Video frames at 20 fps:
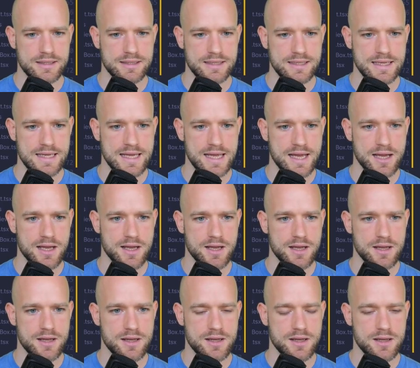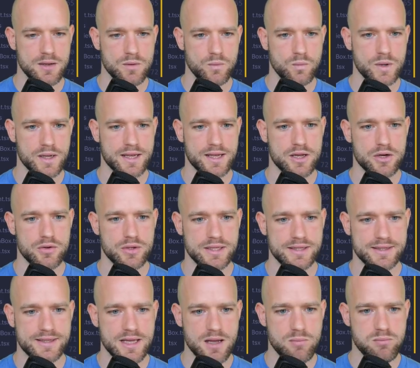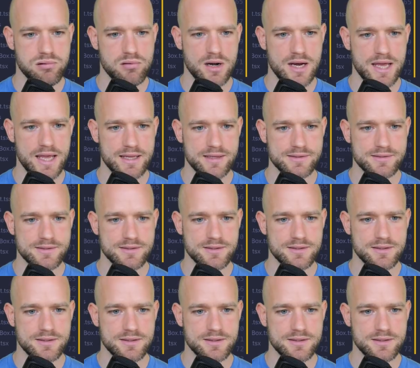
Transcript: here we're going to interpolate